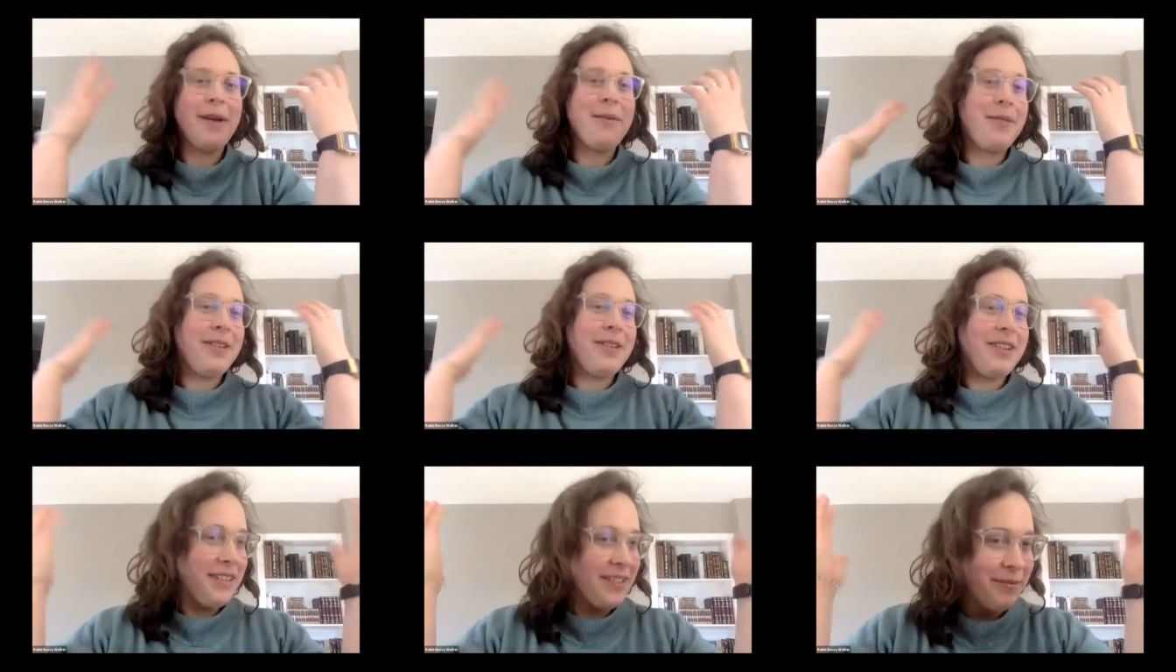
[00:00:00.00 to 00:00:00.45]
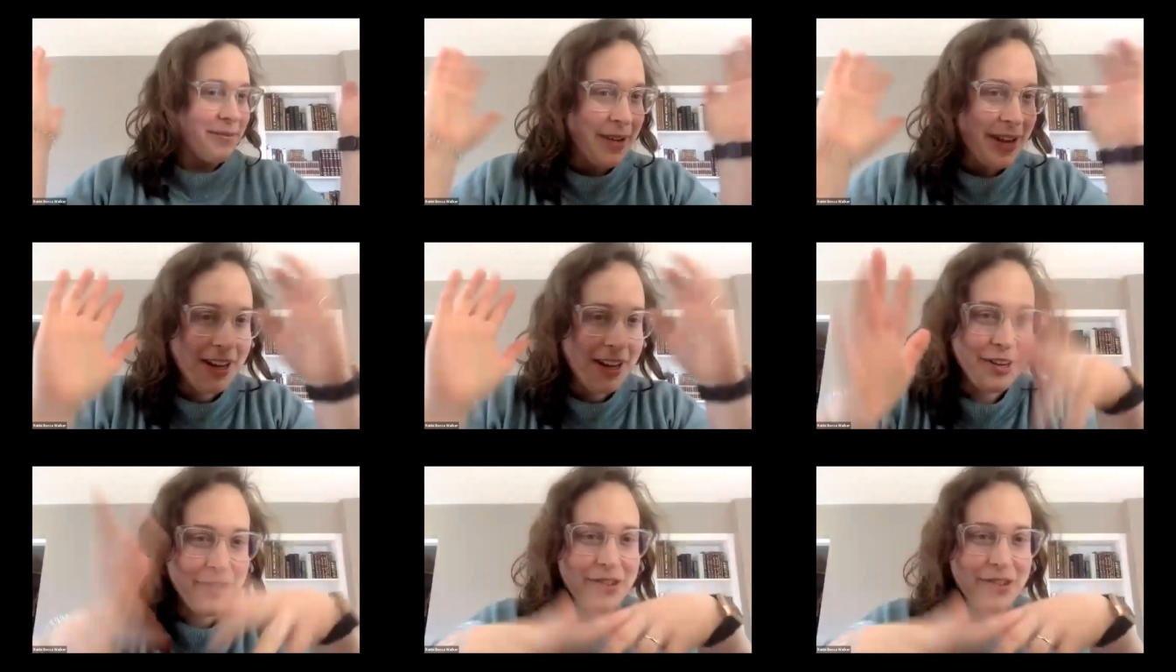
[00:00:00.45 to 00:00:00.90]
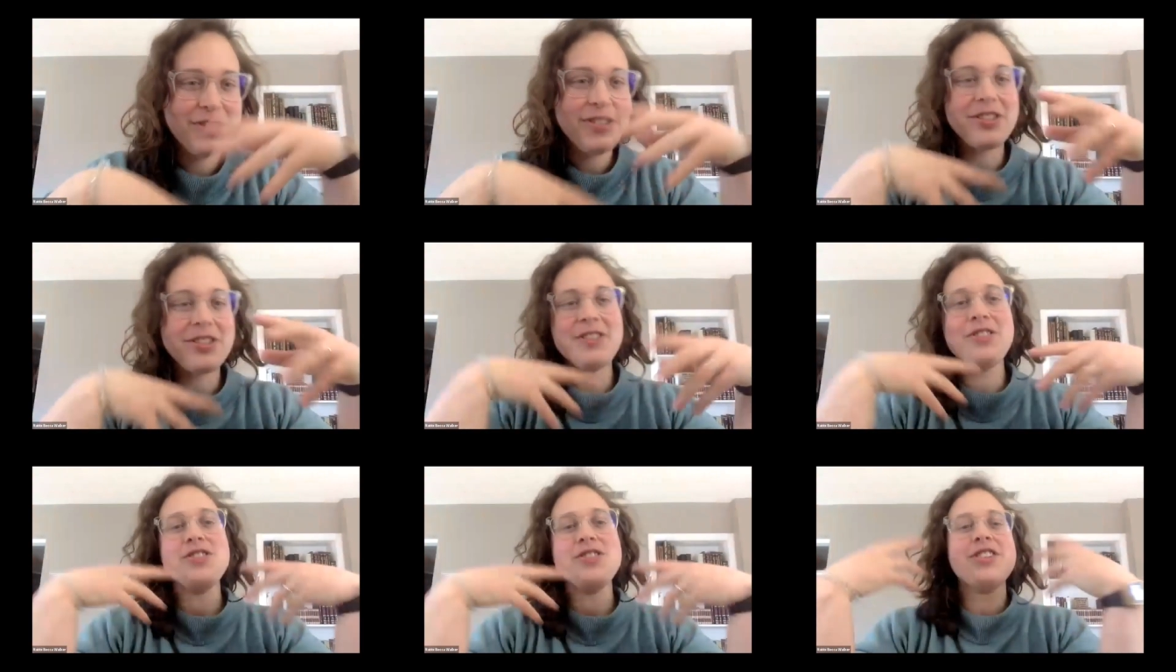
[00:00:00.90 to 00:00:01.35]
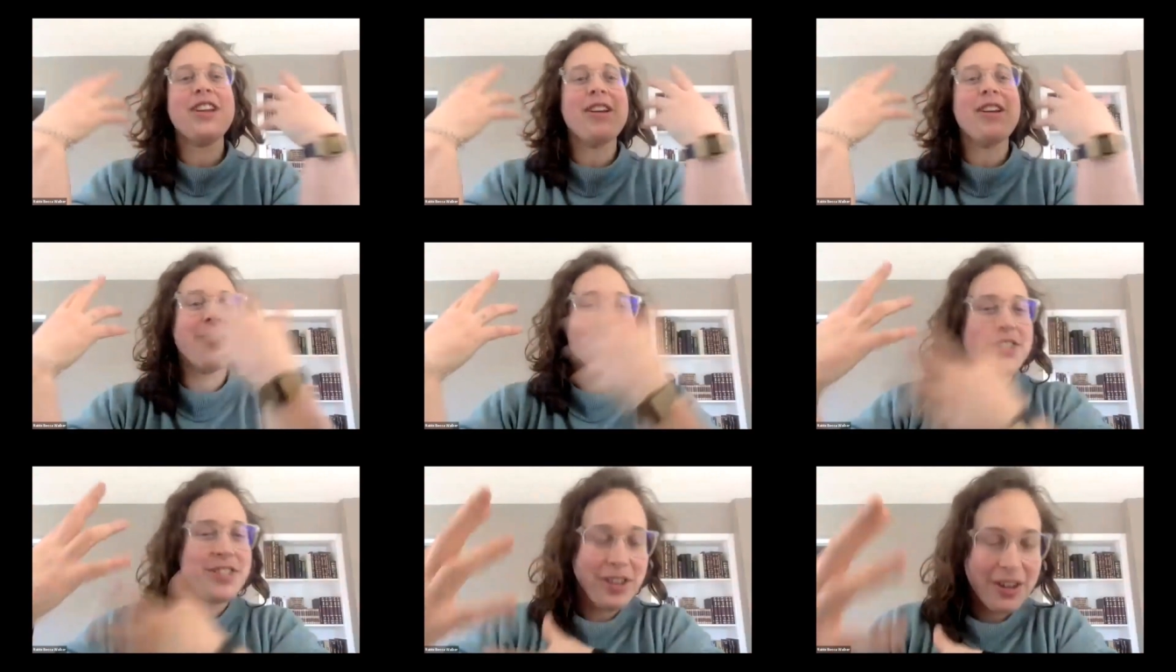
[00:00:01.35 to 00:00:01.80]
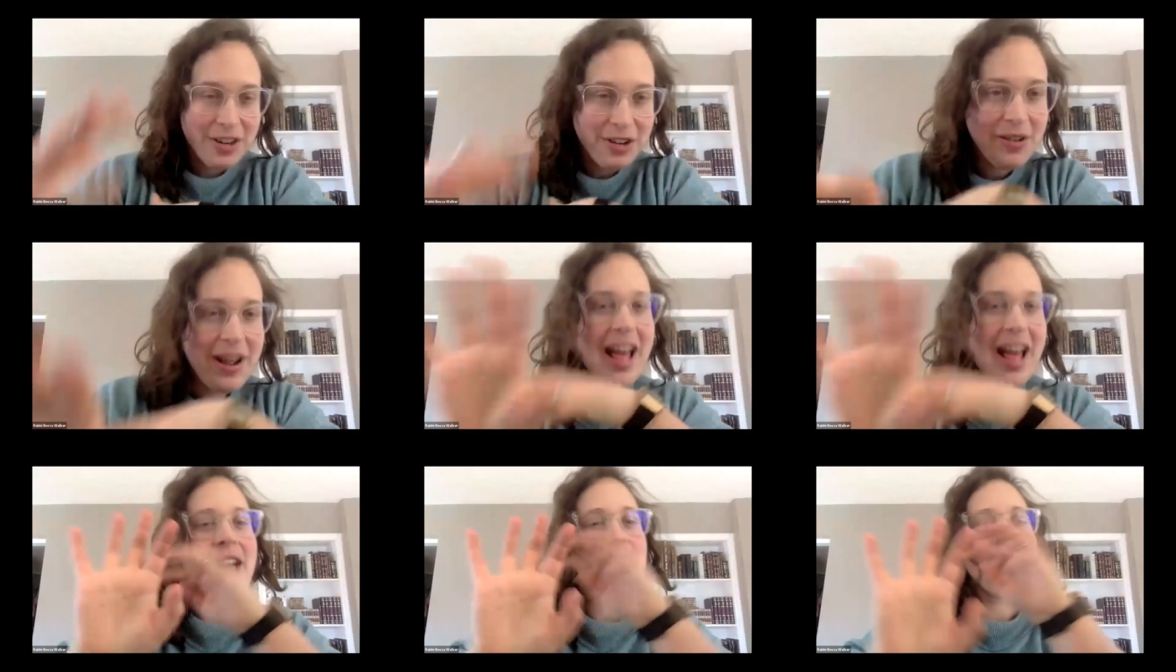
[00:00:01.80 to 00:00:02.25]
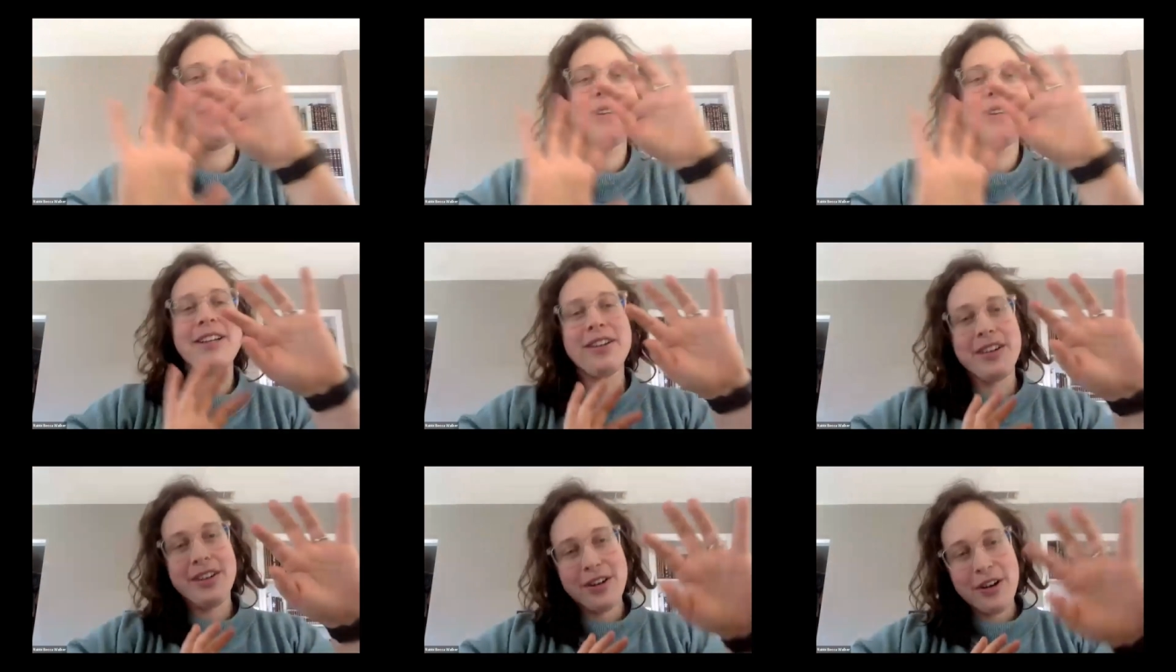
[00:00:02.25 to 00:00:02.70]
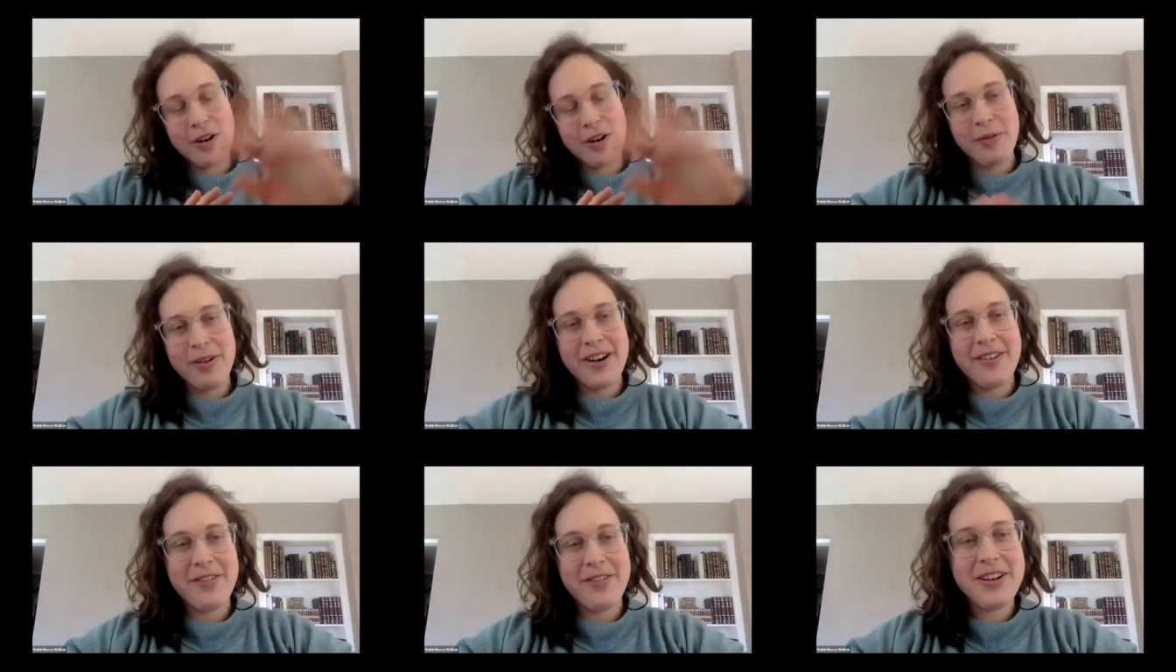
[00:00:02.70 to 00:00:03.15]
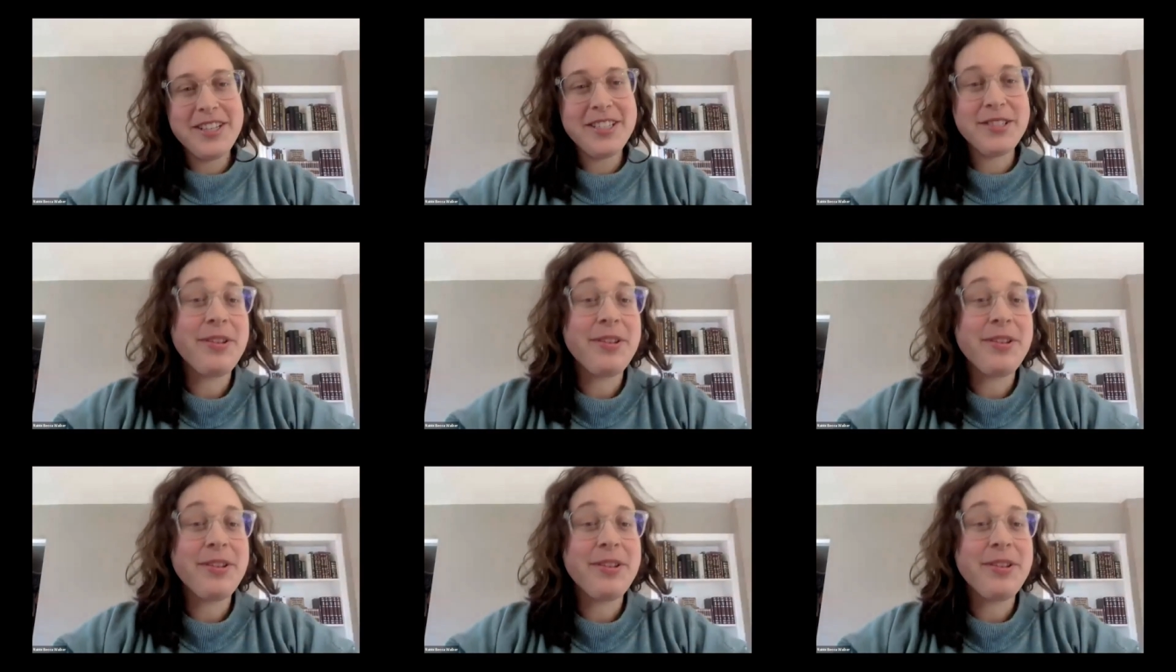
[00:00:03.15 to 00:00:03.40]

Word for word: I'm going to make a new year's resolution, I want to start a new habit or or whatever it is.